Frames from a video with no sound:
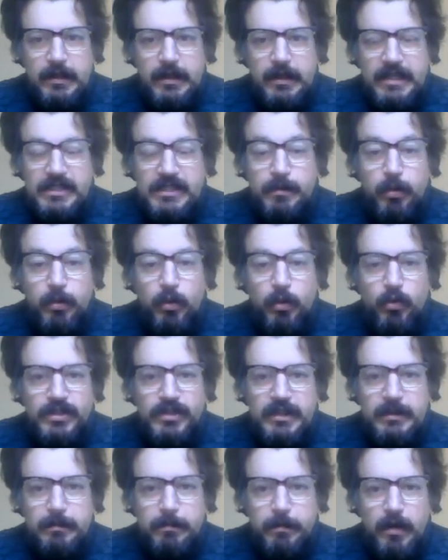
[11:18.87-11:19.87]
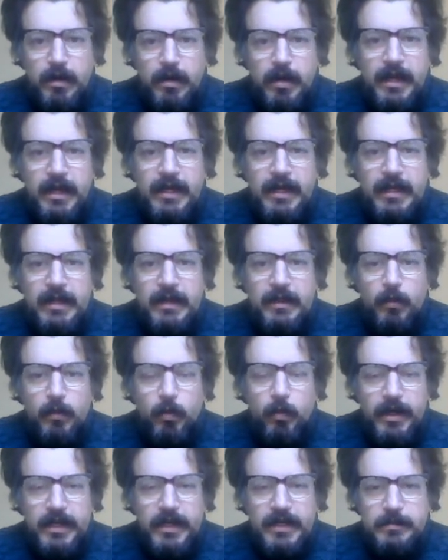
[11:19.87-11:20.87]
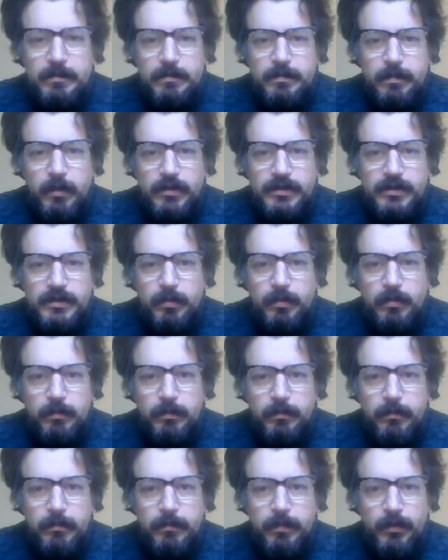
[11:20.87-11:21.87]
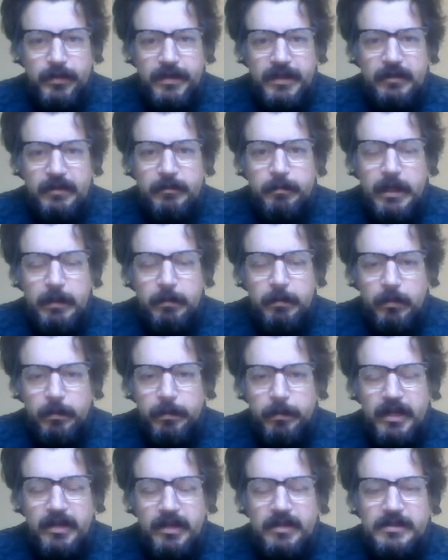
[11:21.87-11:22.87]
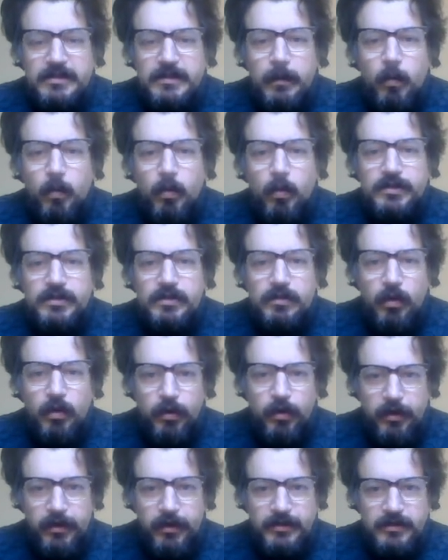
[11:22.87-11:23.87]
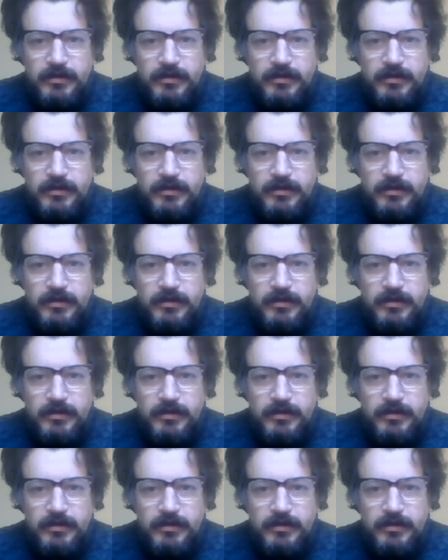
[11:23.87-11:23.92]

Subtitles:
is supported by the widest possible body of people. Because what's not going to